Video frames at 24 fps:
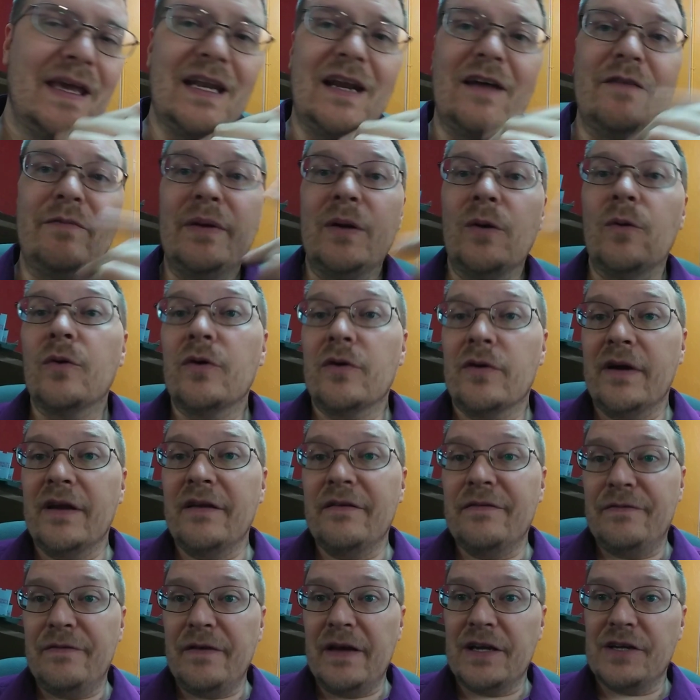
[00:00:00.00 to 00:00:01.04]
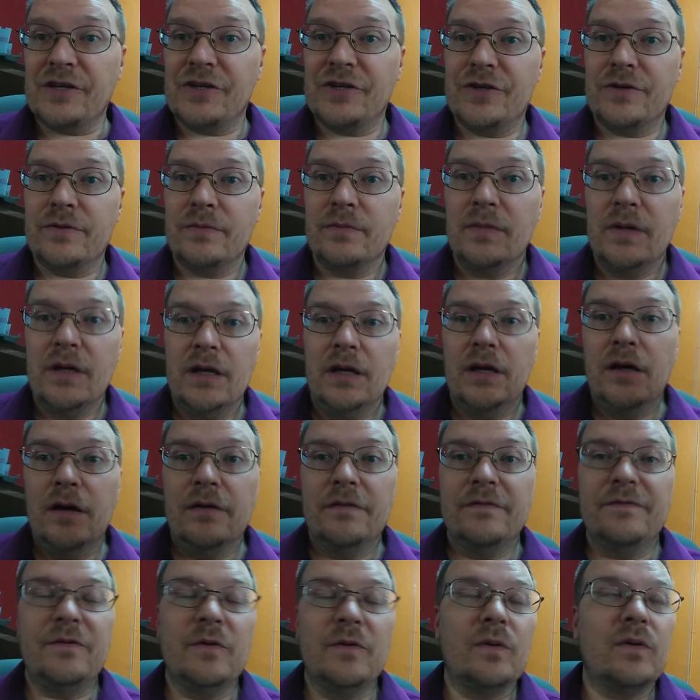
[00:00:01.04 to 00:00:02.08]
I've been ordering fish
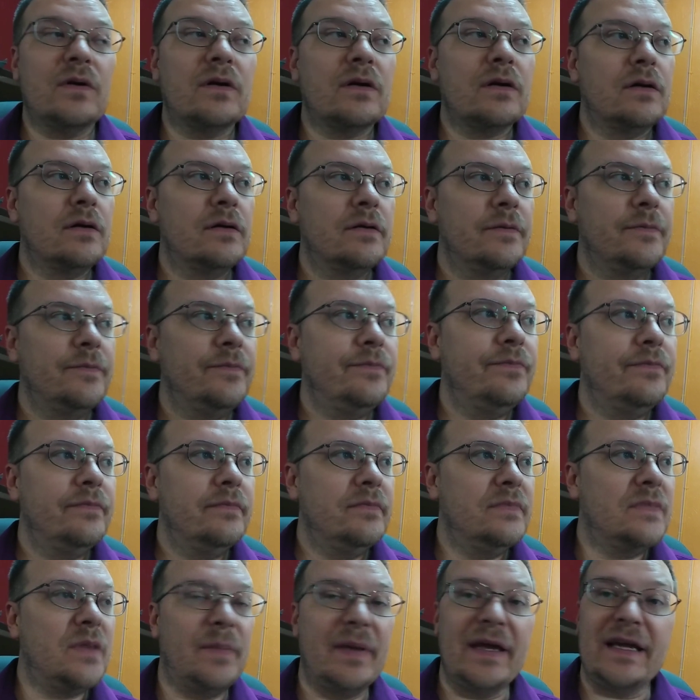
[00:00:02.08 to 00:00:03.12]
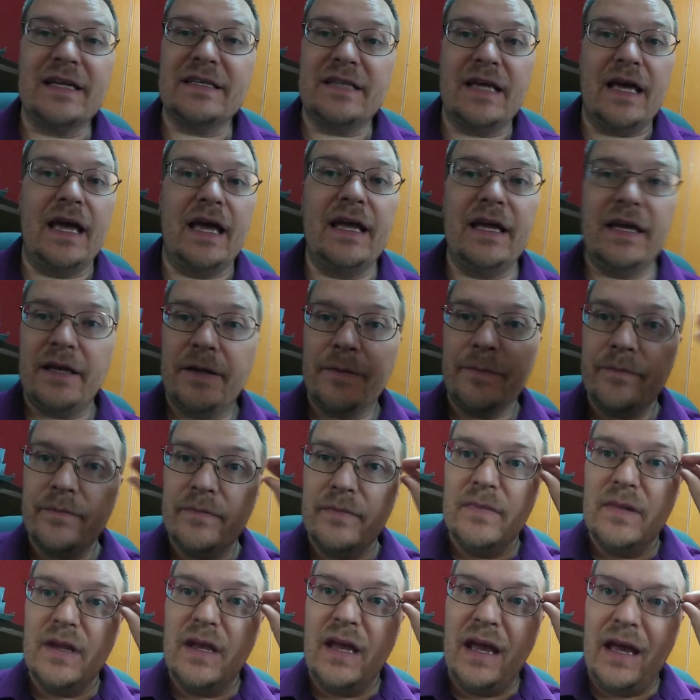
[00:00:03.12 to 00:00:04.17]
for the big tank,
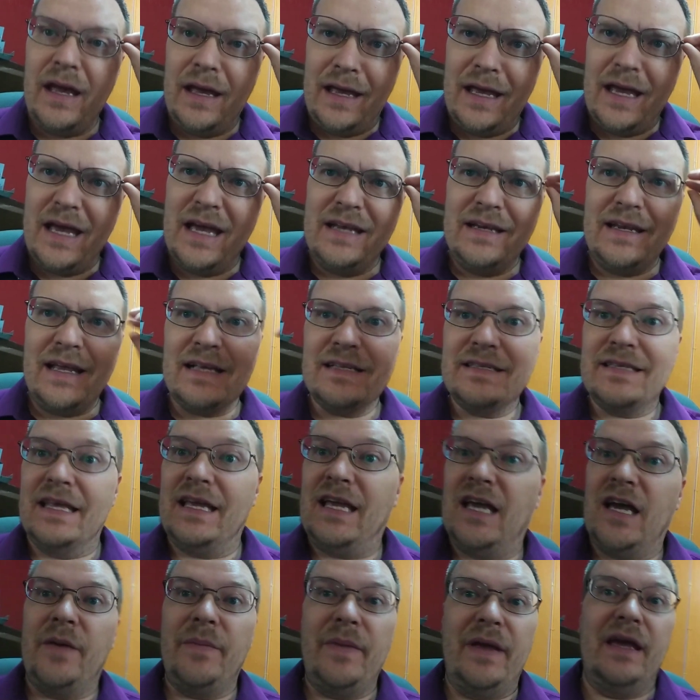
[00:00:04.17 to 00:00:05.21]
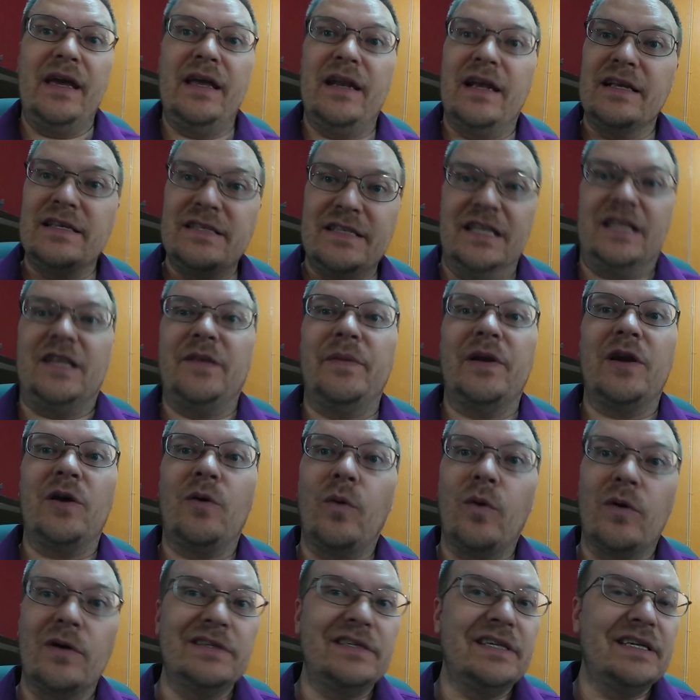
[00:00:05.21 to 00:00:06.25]
and as they come in, I stick them in a
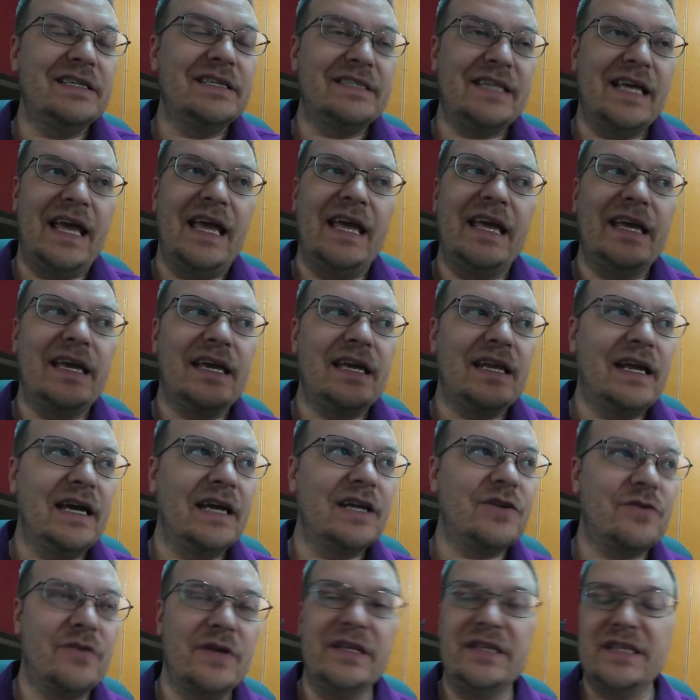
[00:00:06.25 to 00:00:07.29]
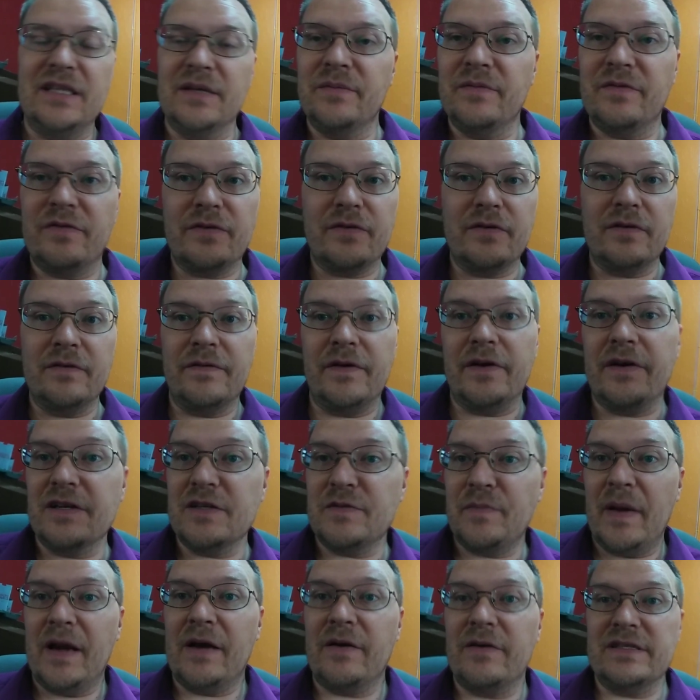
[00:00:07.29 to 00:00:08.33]
quarantine tank and I treat them for
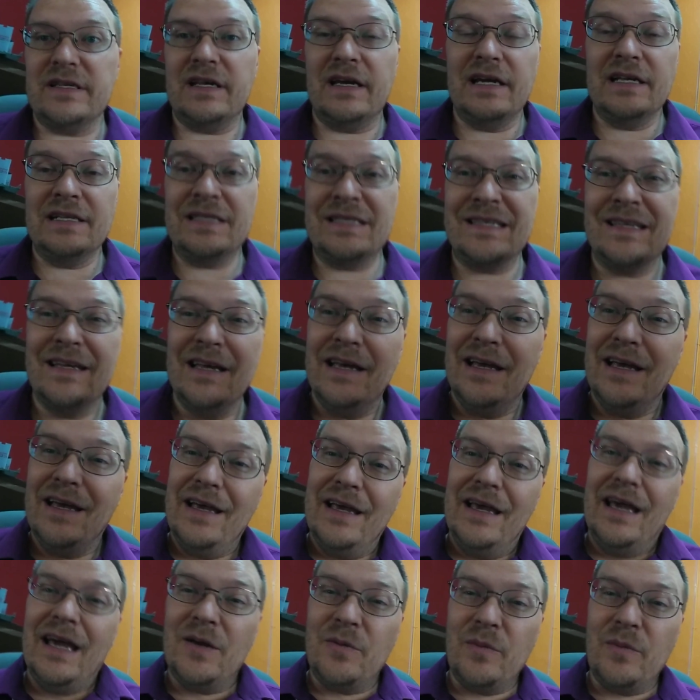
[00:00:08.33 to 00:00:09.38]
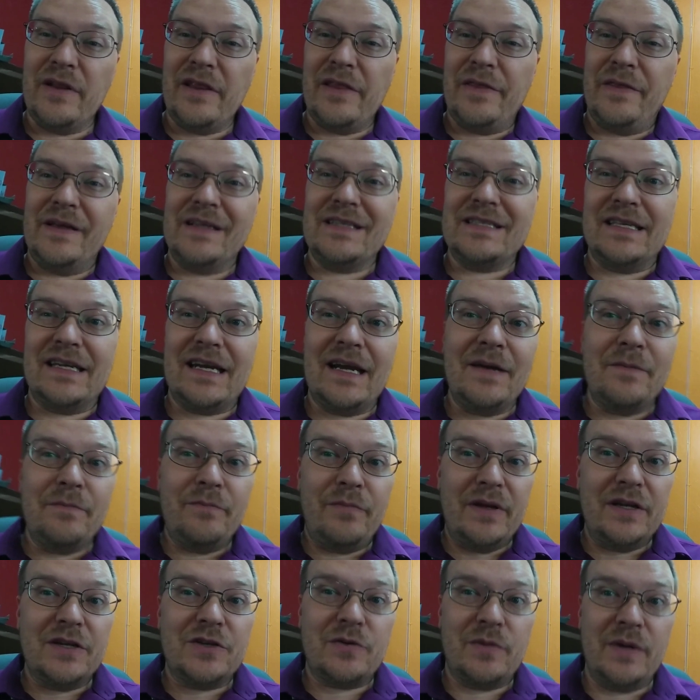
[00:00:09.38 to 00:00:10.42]
various parasites. And one of the things that
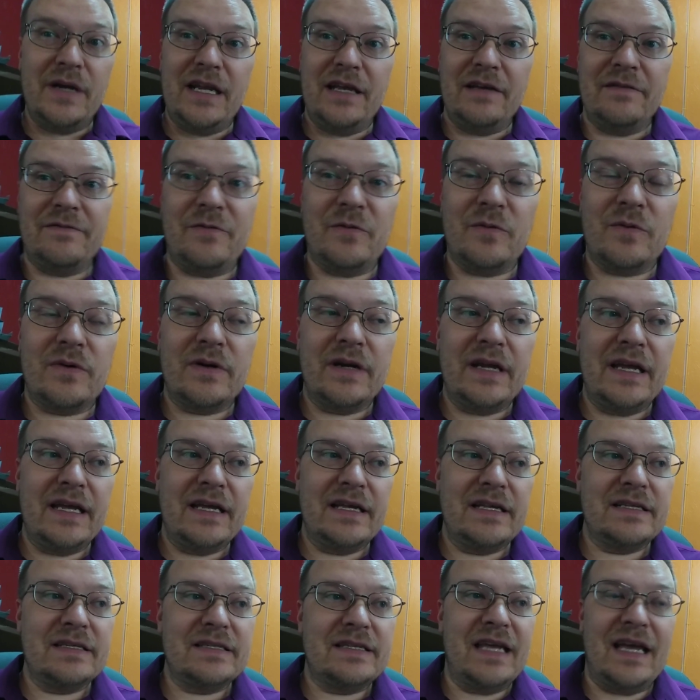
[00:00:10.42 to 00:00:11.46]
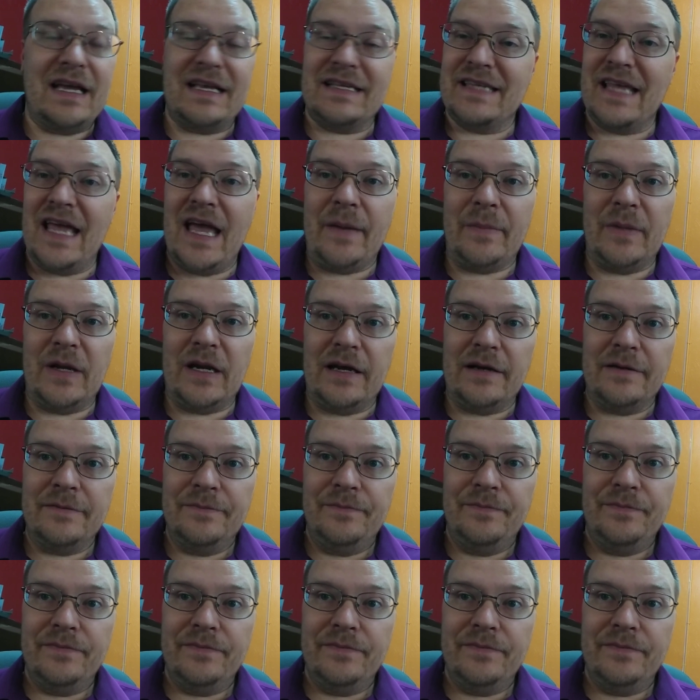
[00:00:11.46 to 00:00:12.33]
I've been treating for is hexamida.